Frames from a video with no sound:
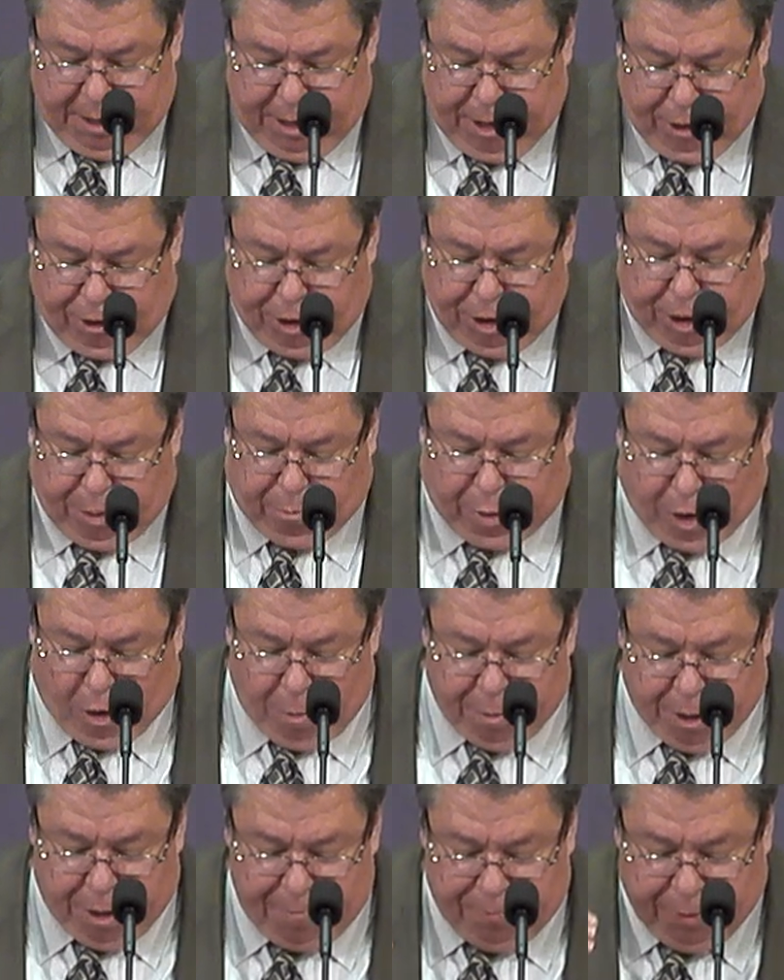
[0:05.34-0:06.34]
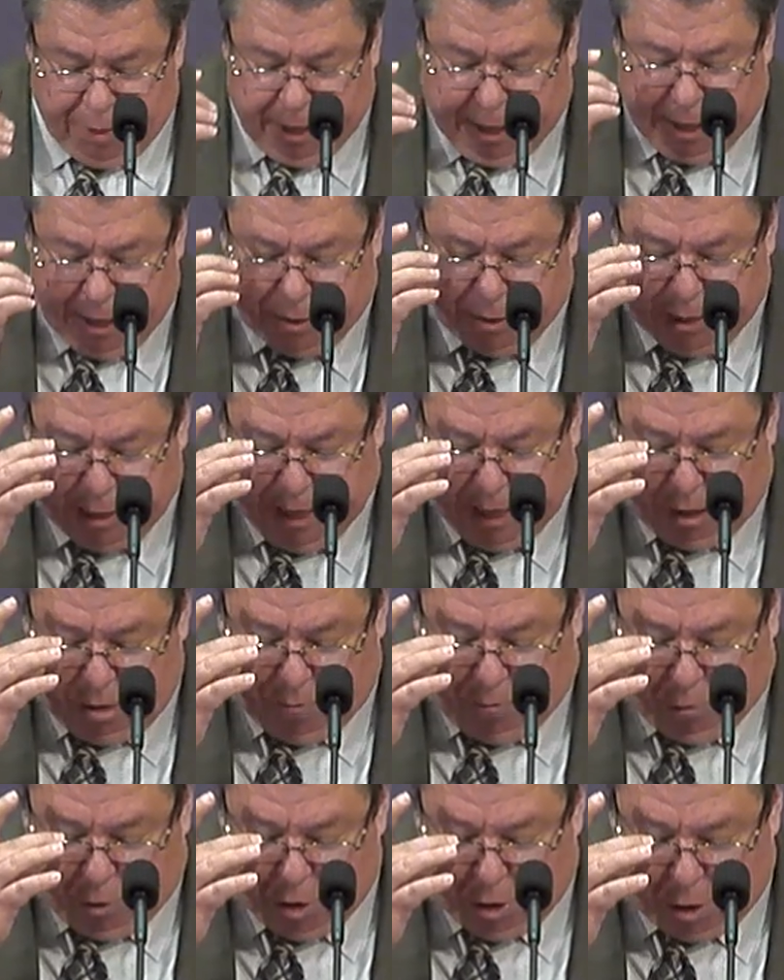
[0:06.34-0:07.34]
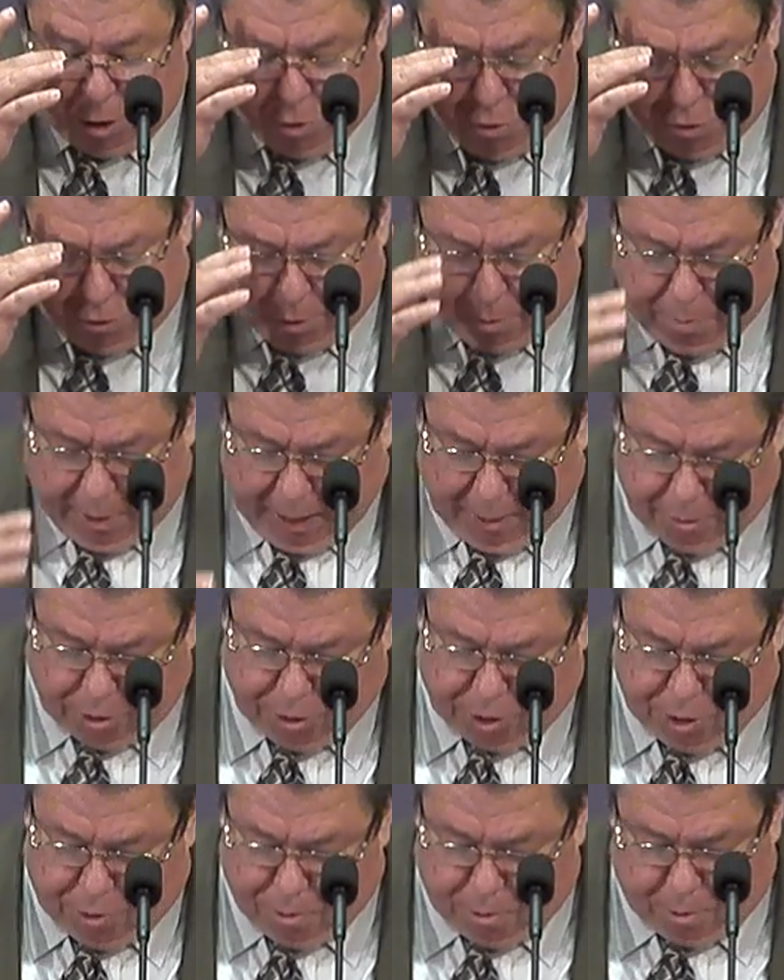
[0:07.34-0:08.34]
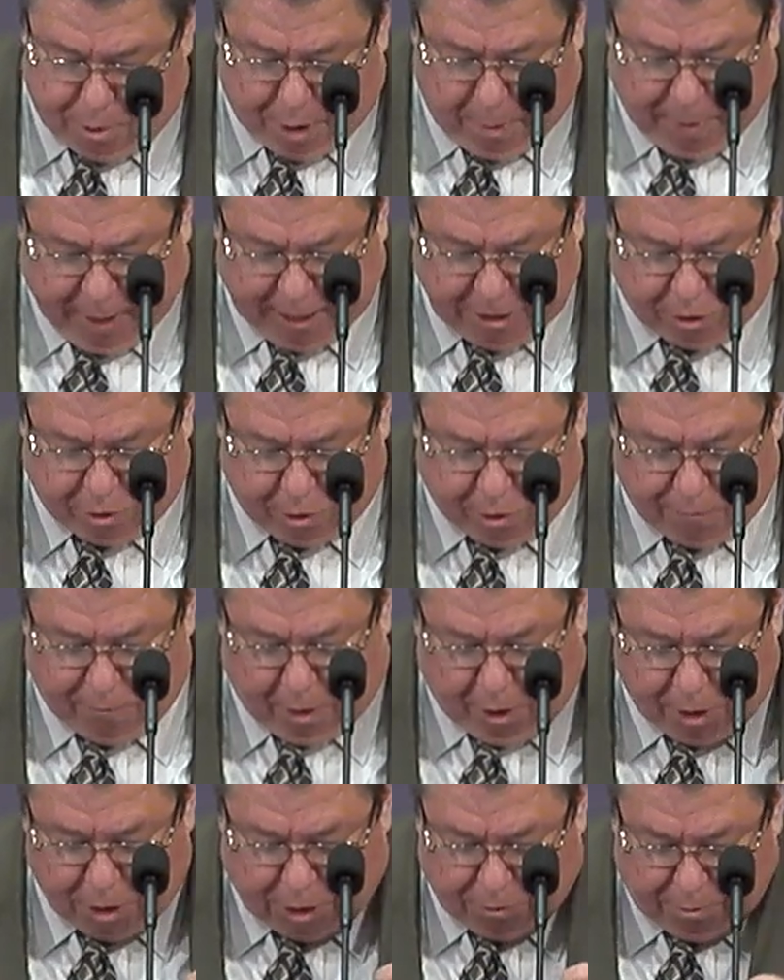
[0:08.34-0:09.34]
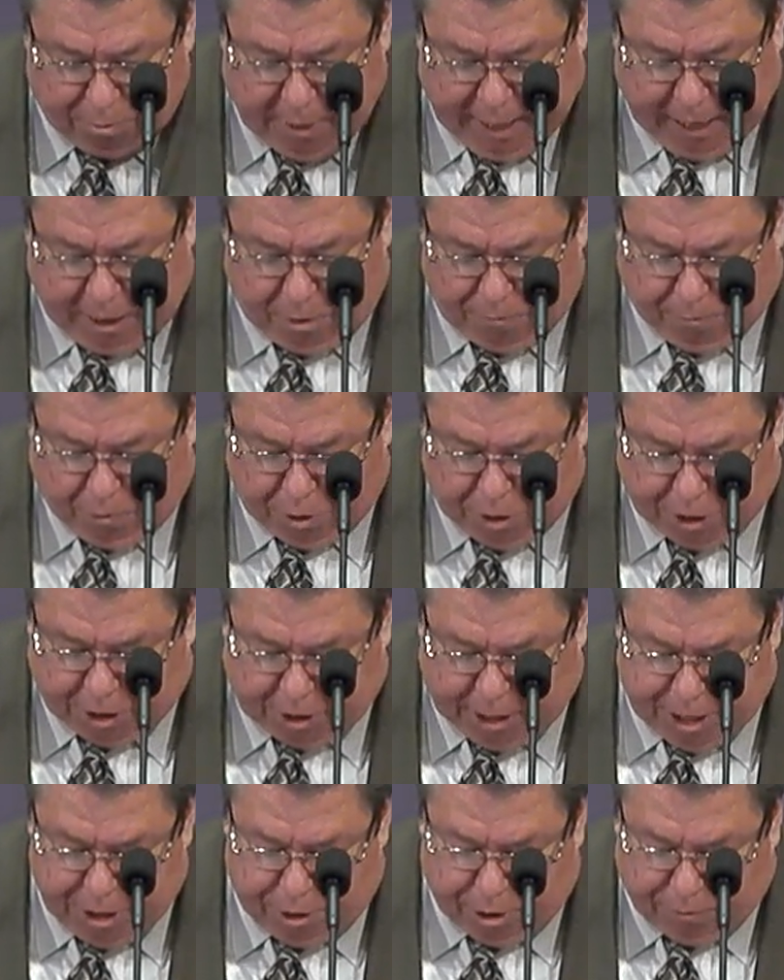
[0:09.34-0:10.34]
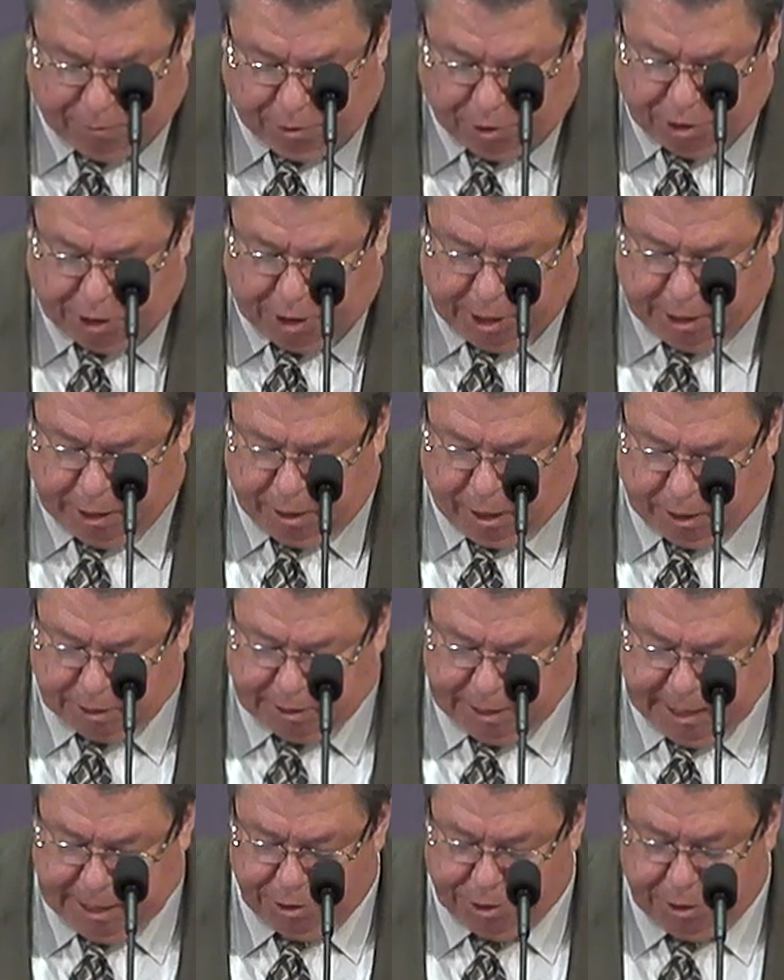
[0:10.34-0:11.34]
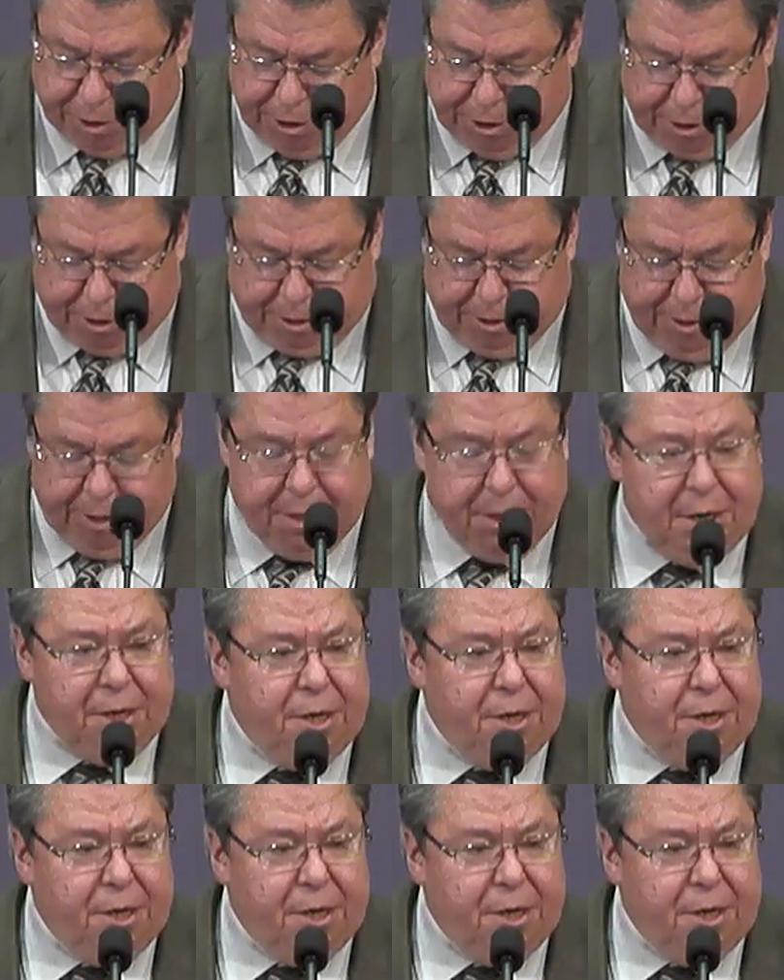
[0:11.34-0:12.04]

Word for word: He earned a diploma at the California Lutheran Bible School and a Bachelor of Arts from California State University in Los Angeles.